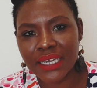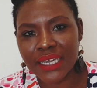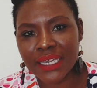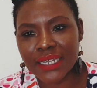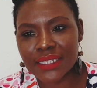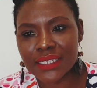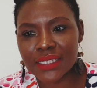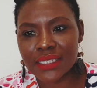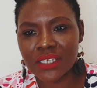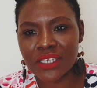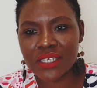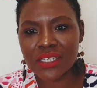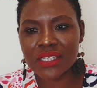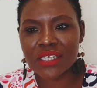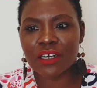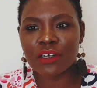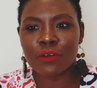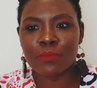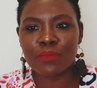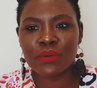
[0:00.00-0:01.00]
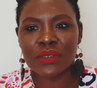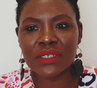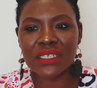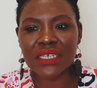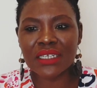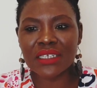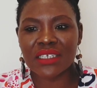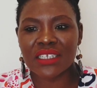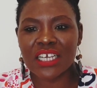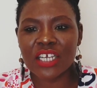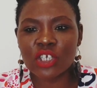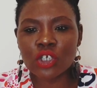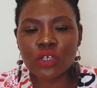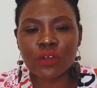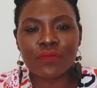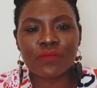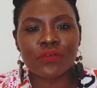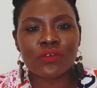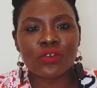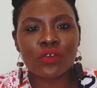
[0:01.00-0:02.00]
It's just a representation
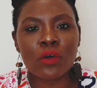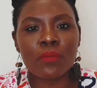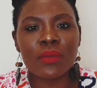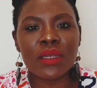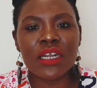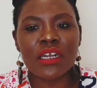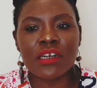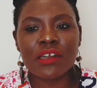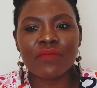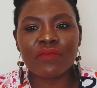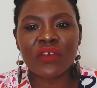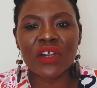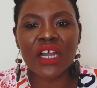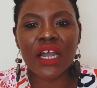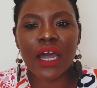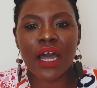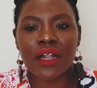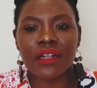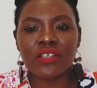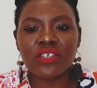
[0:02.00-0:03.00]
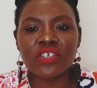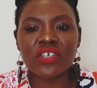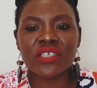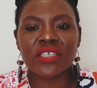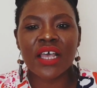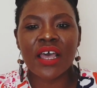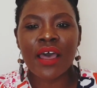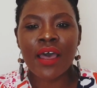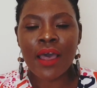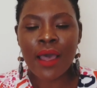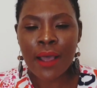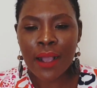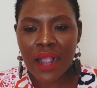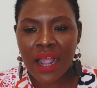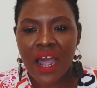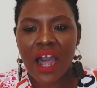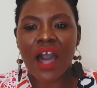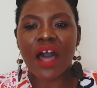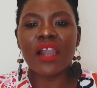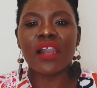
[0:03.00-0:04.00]
of so many different cultures,
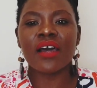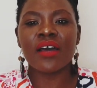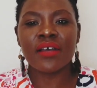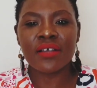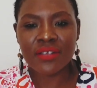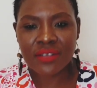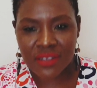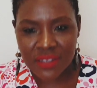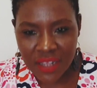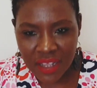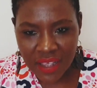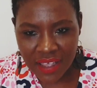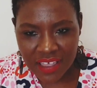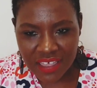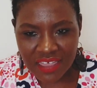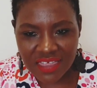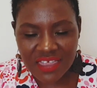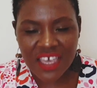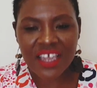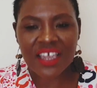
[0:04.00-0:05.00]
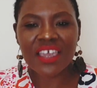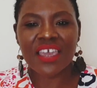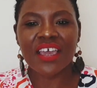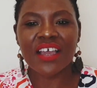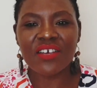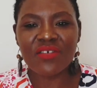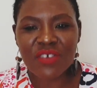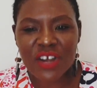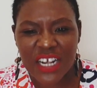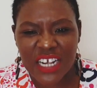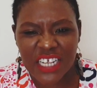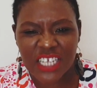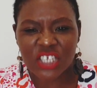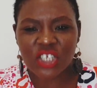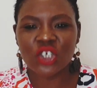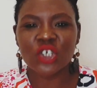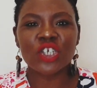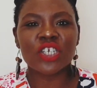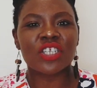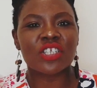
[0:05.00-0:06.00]
colors, thinking,
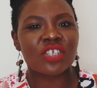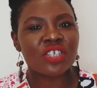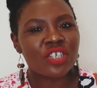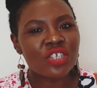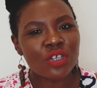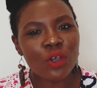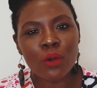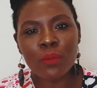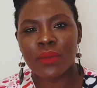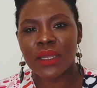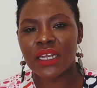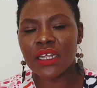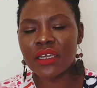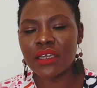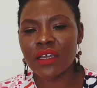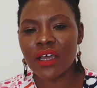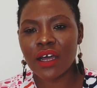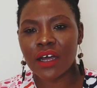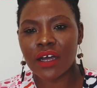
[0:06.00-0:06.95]
religion, so many,